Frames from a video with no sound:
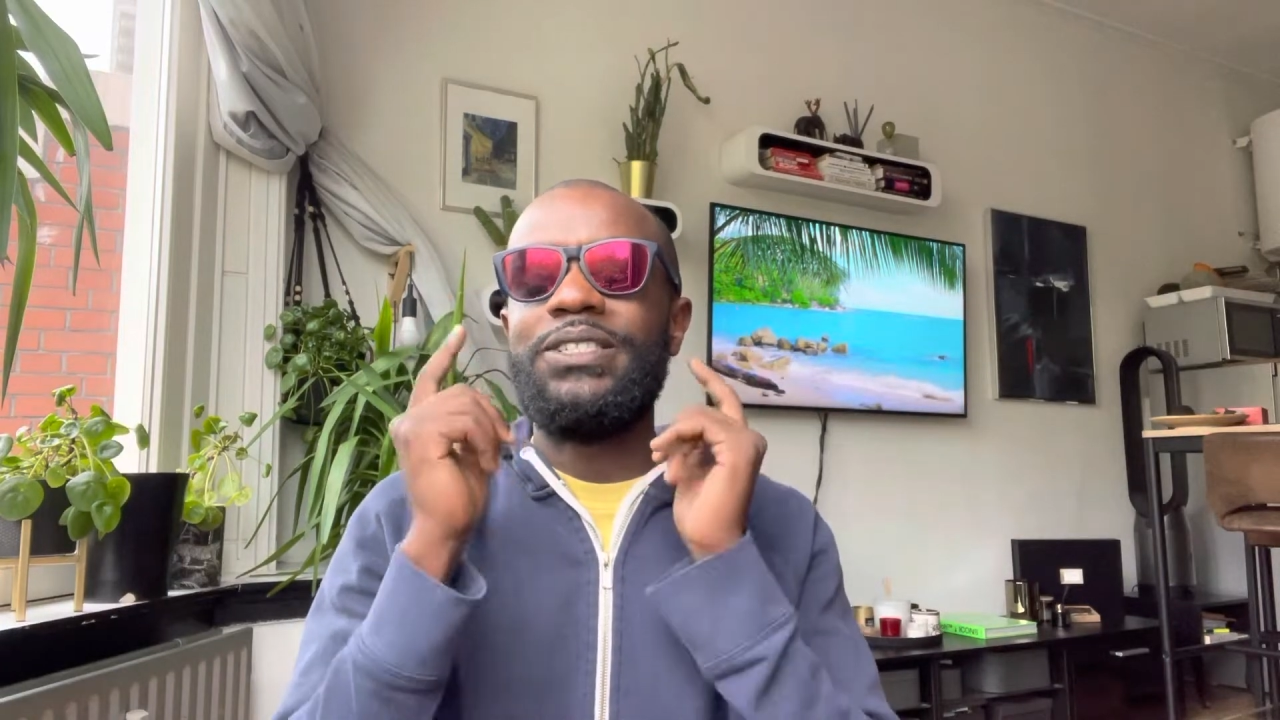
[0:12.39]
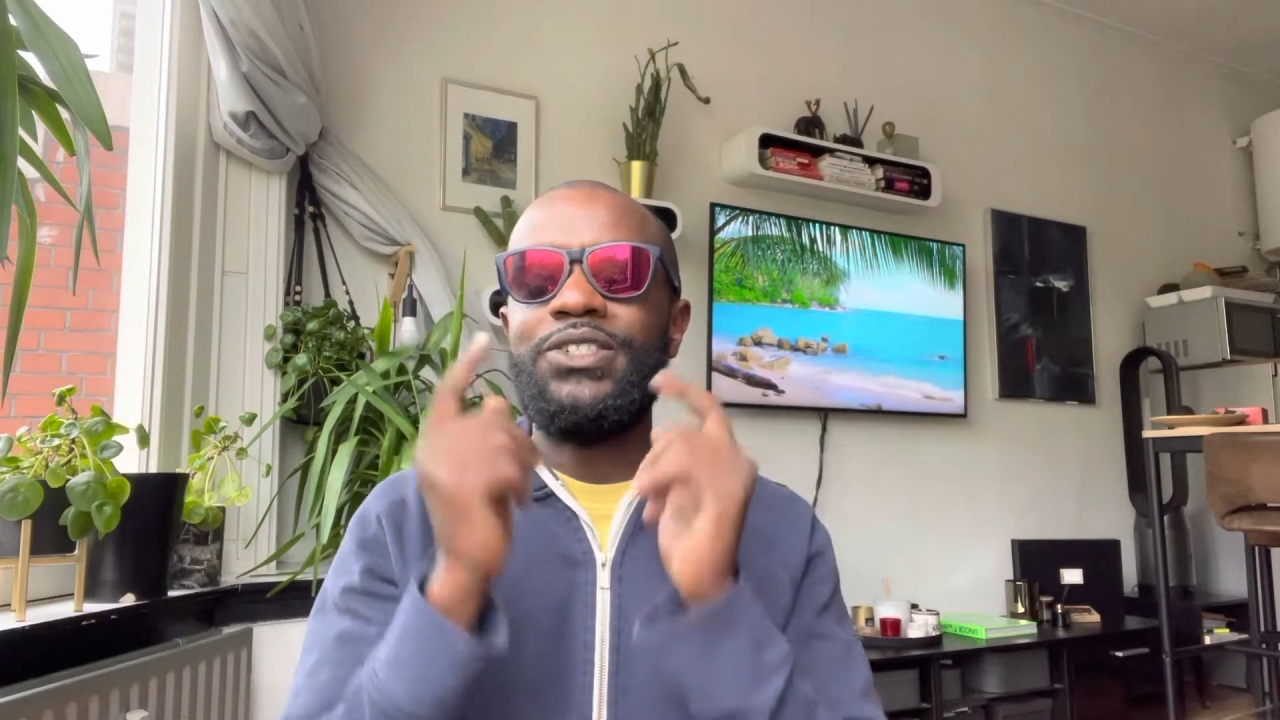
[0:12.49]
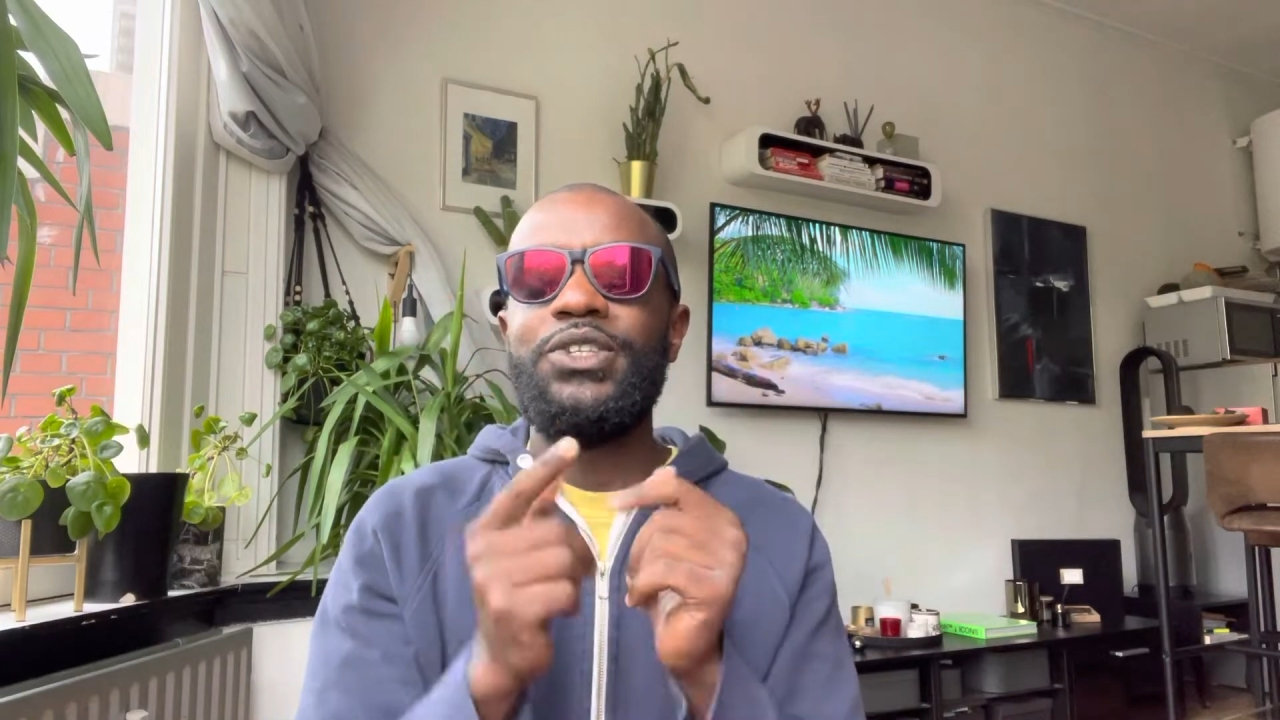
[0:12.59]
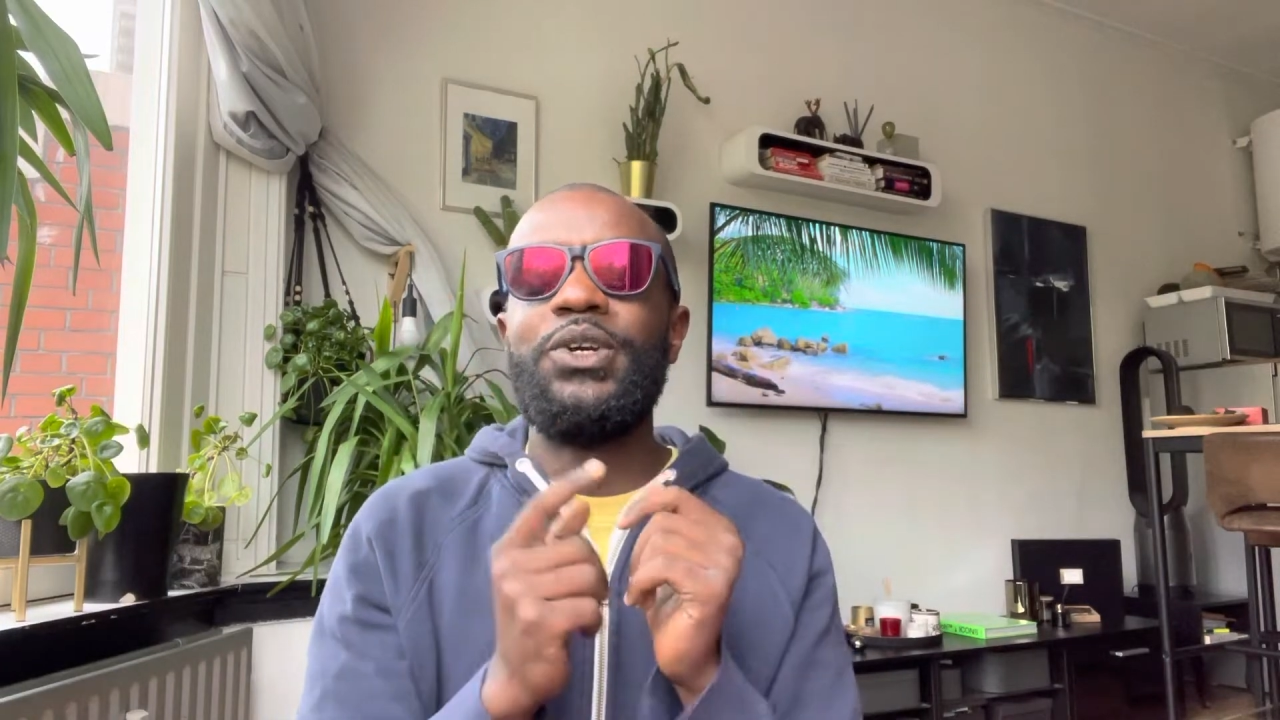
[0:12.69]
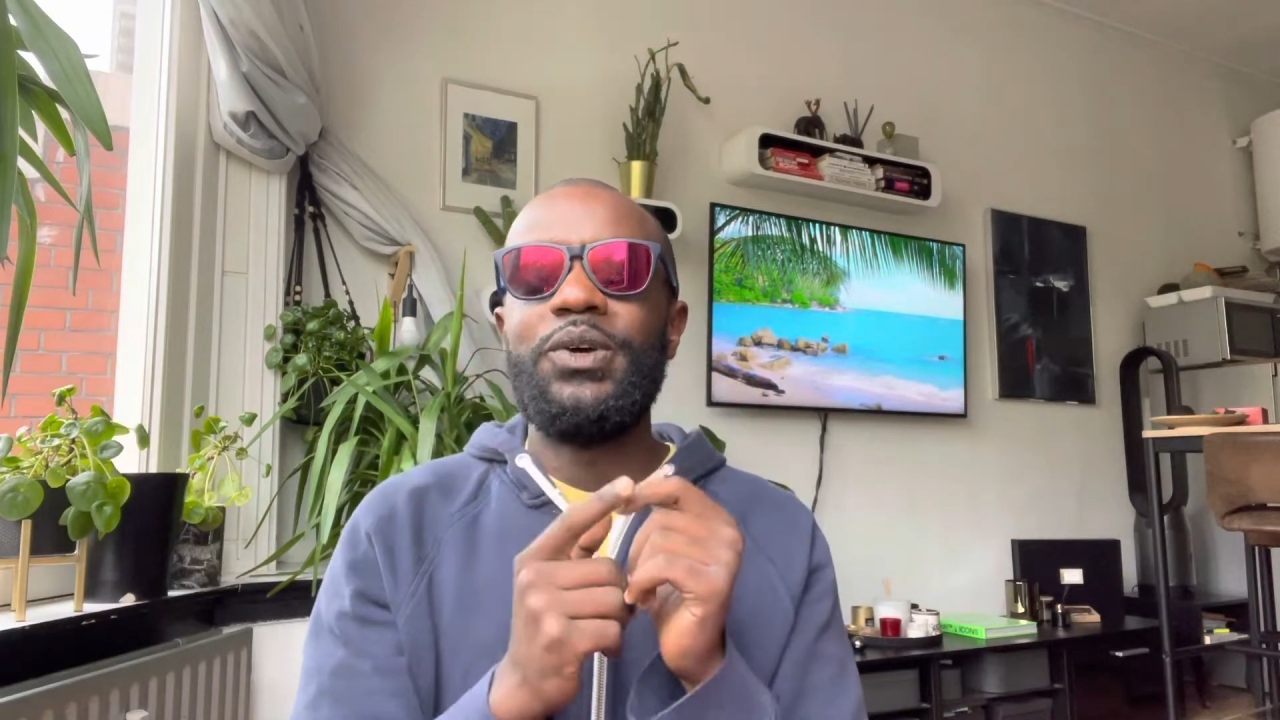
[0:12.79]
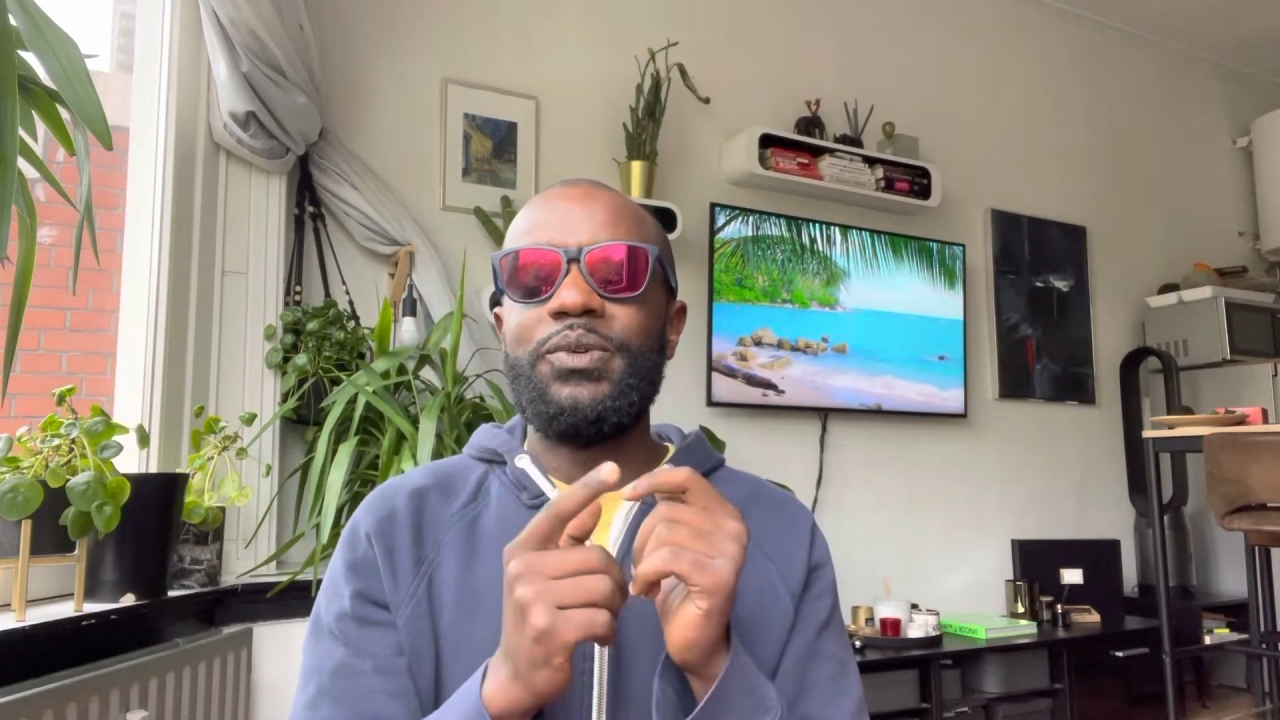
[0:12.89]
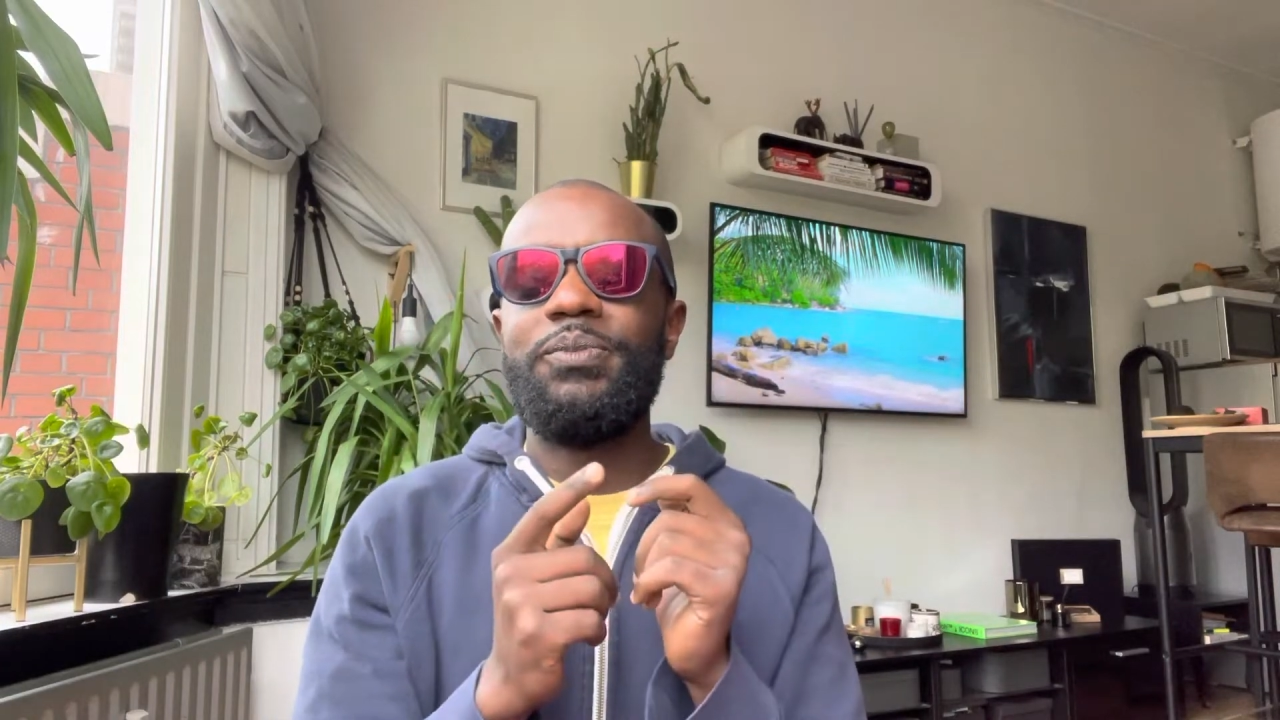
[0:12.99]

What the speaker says: shoe.